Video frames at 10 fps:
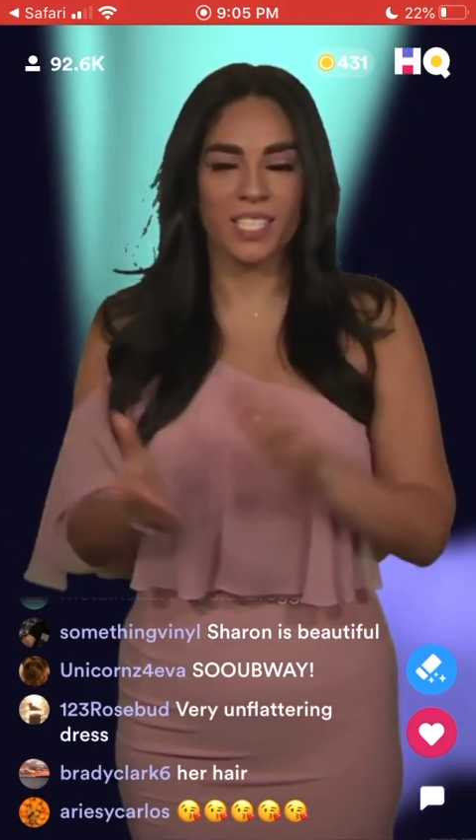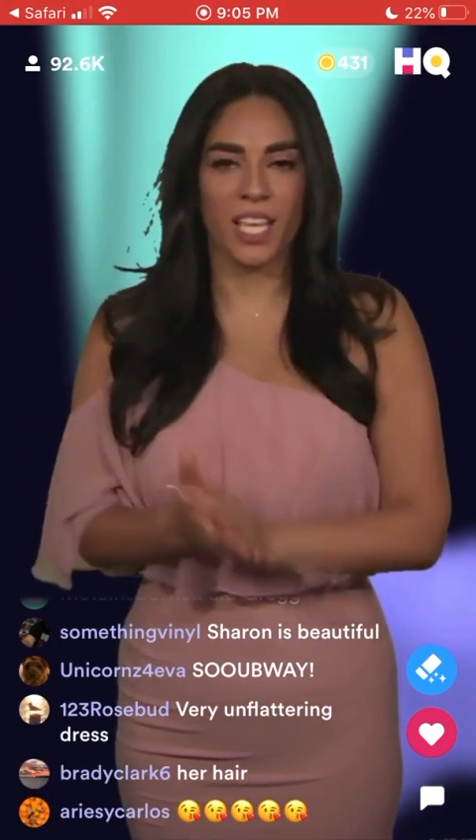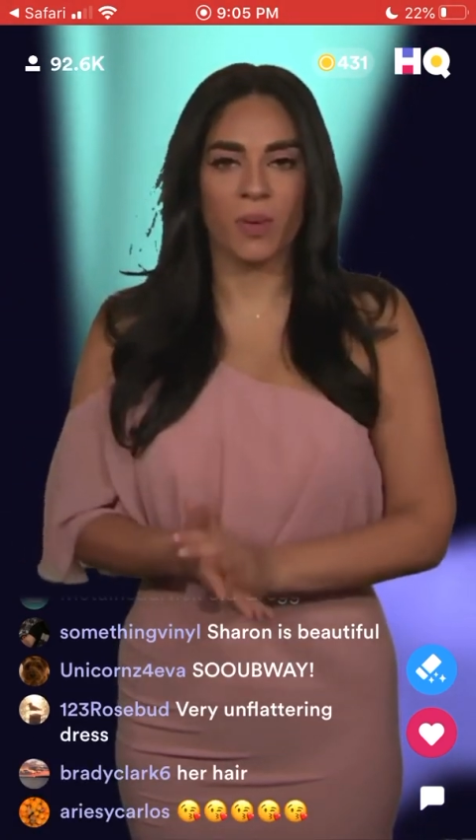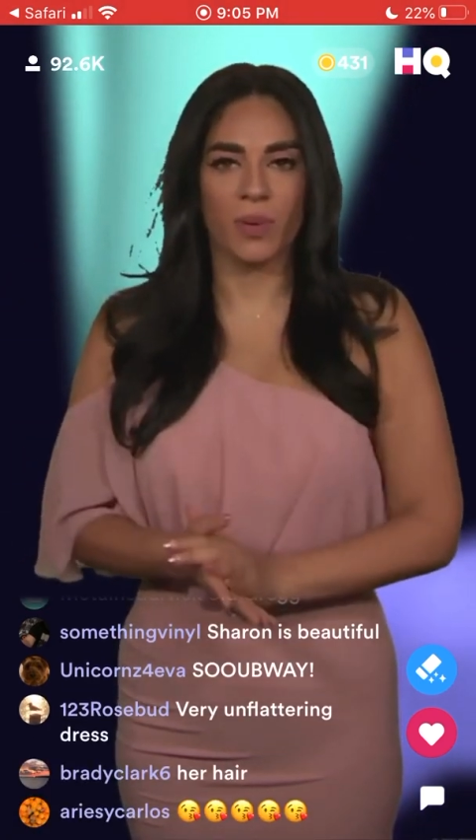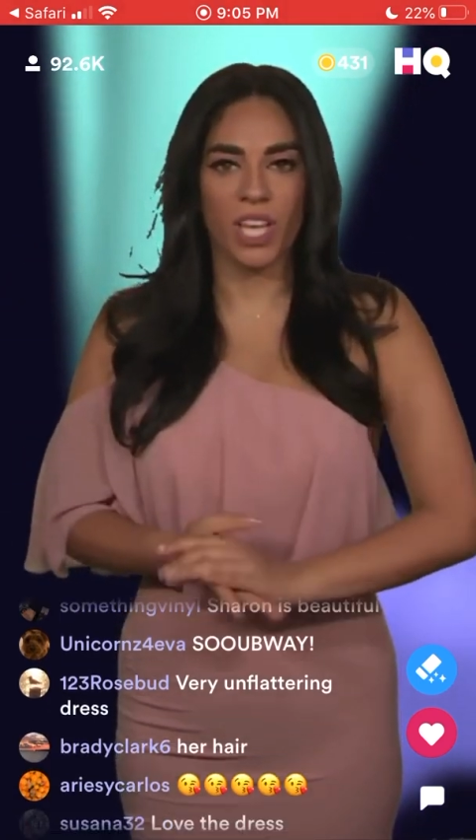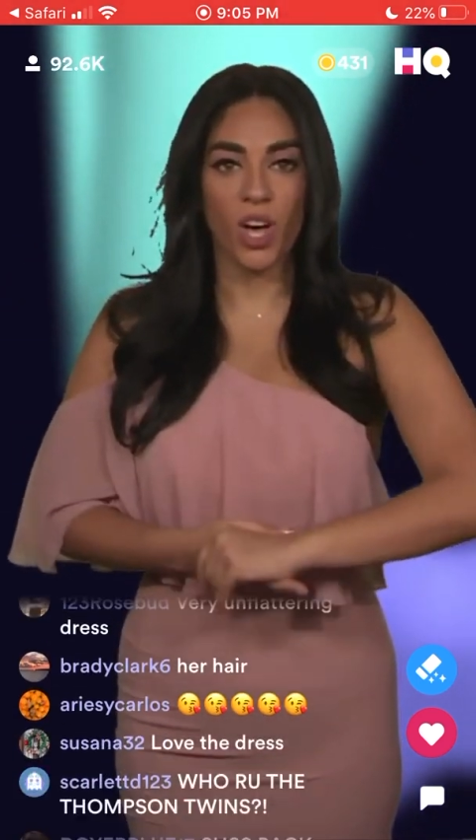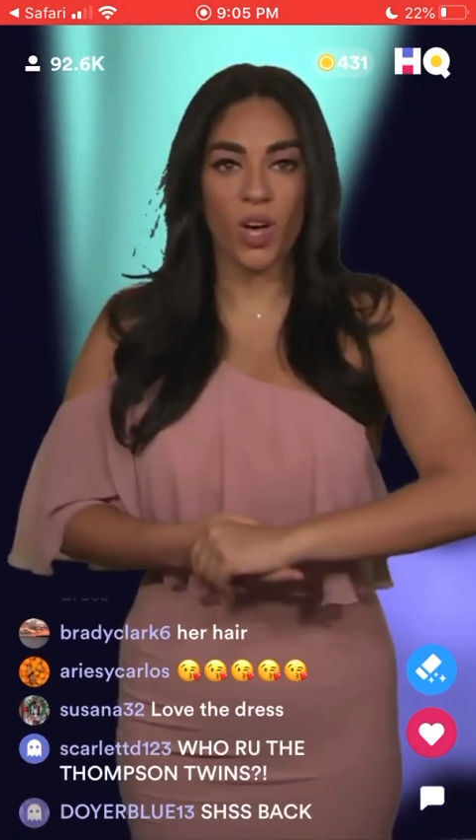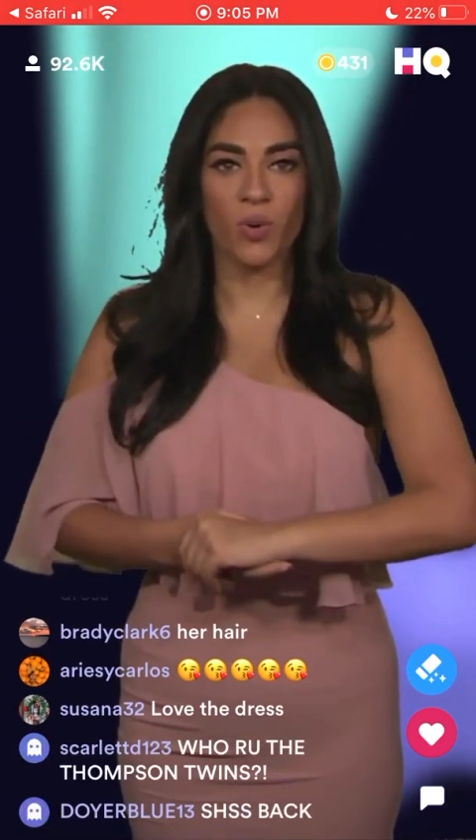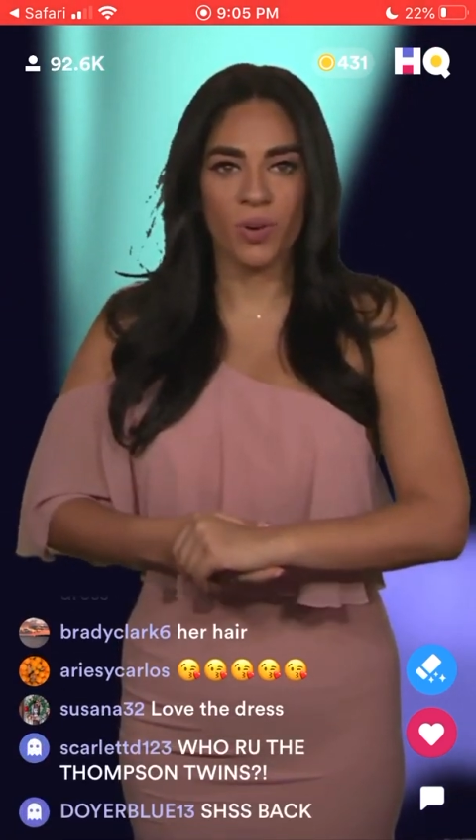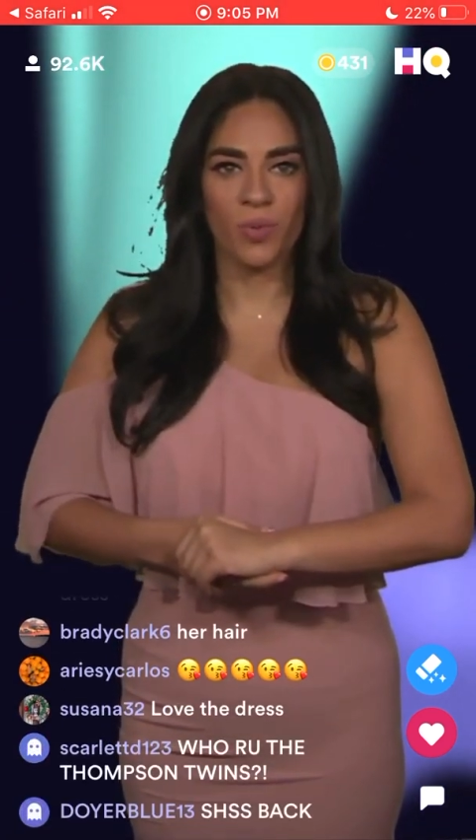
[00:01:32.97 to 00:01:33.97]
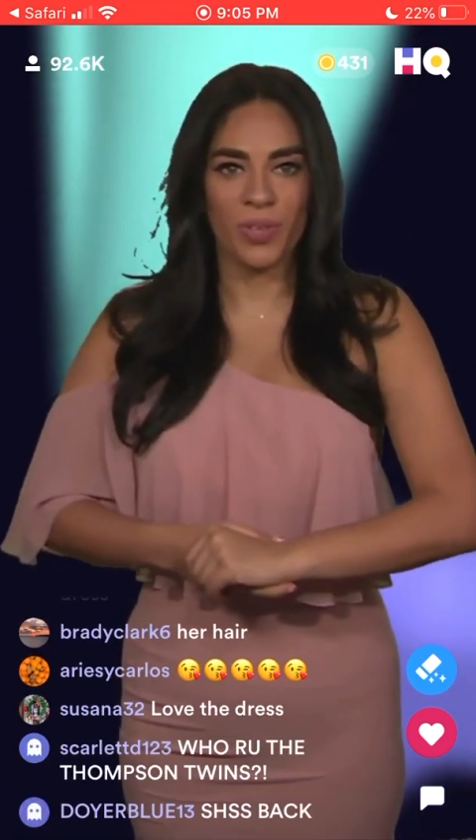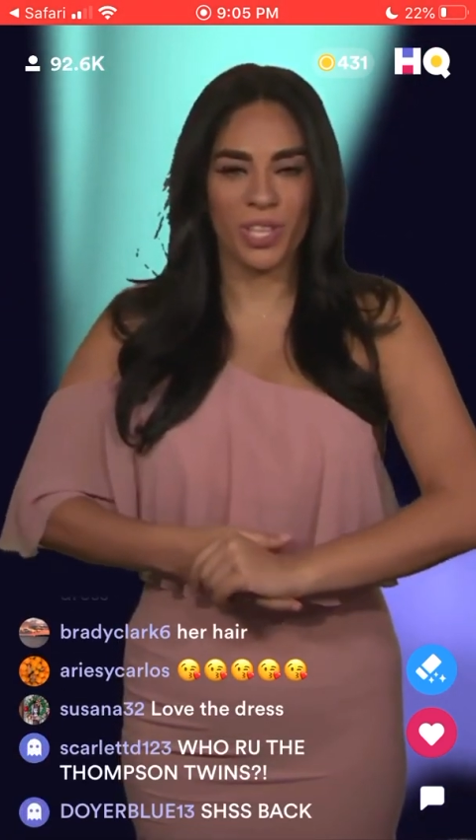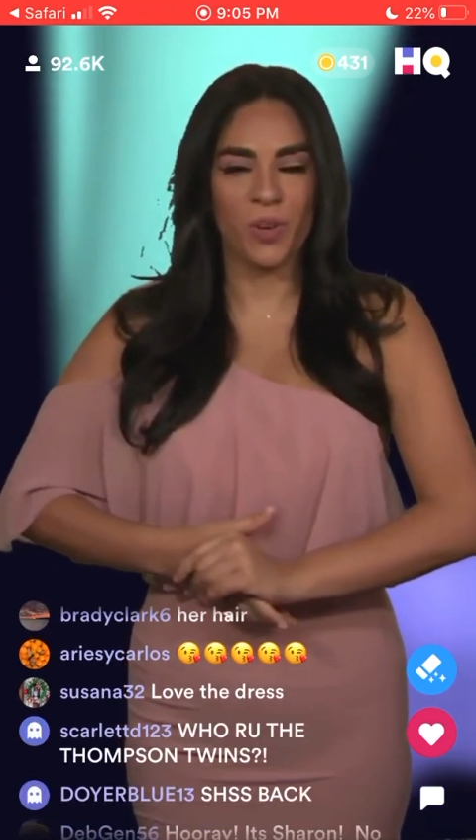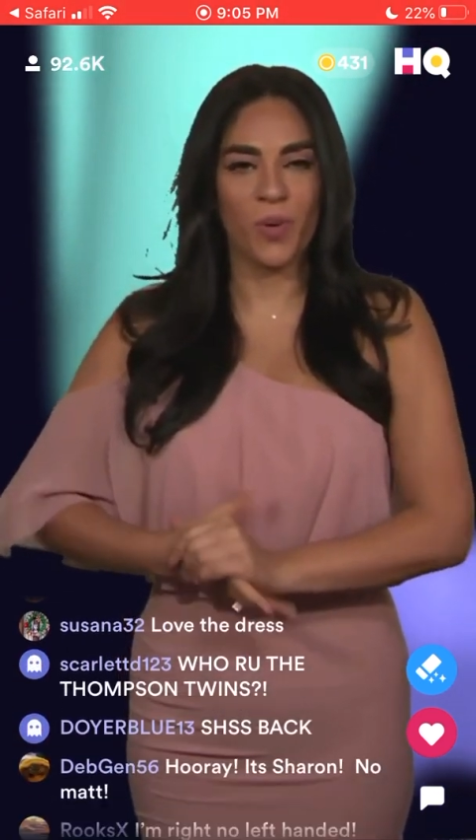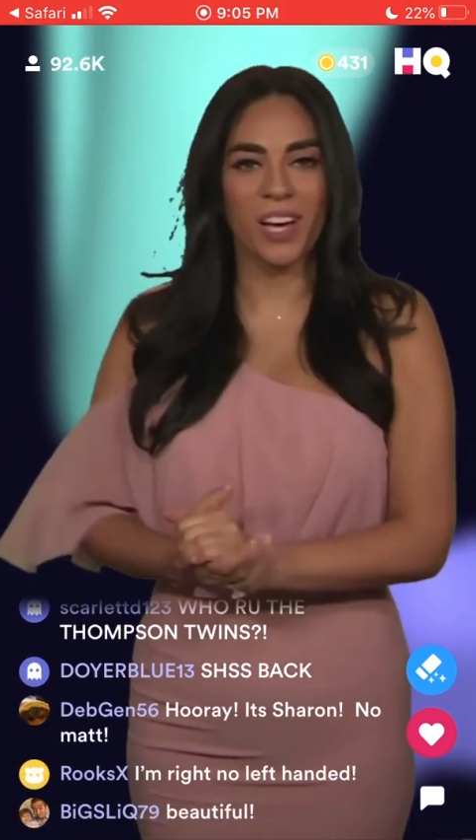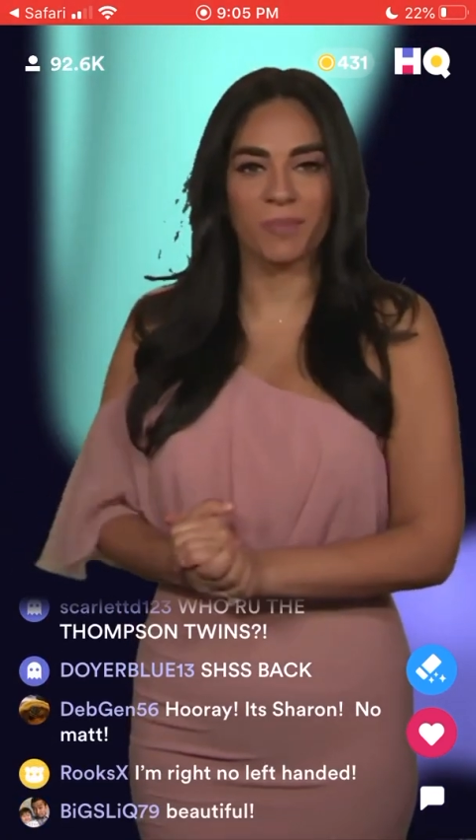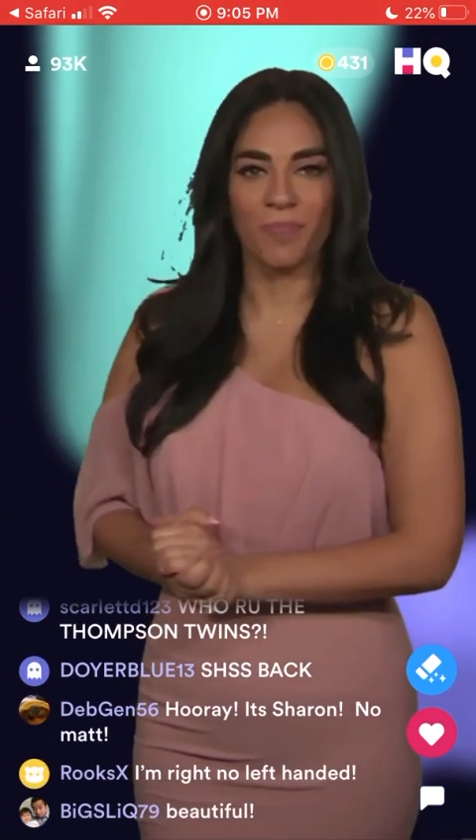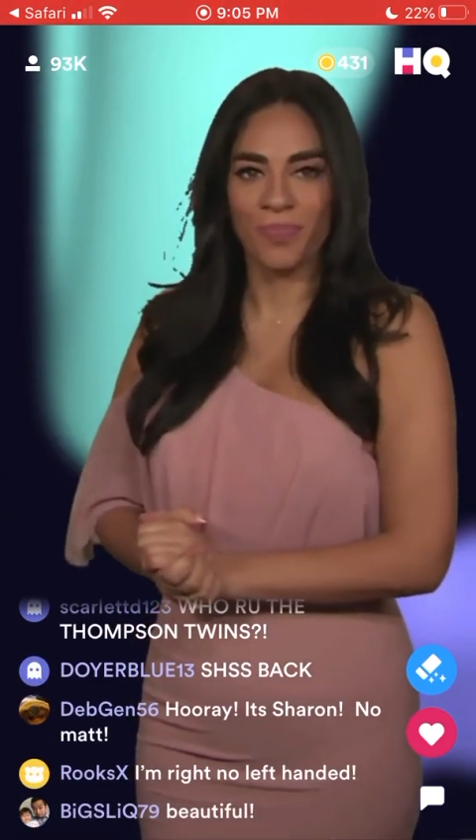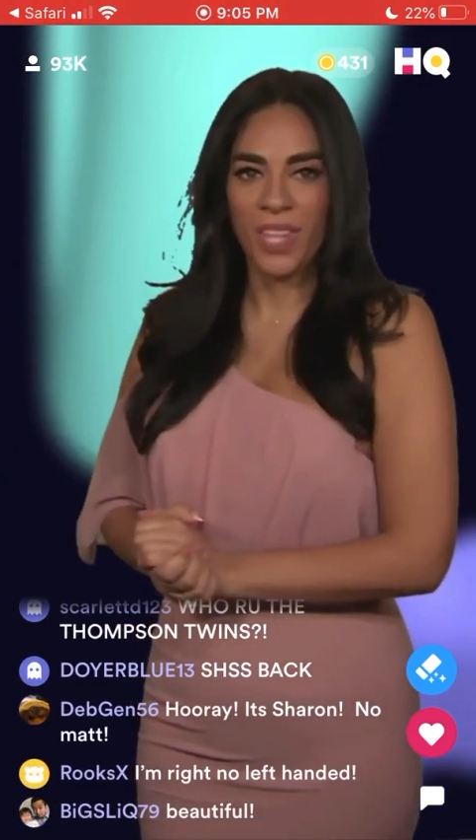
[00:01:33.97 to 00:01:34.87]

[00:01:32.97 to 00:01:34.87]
So here we go with Q1.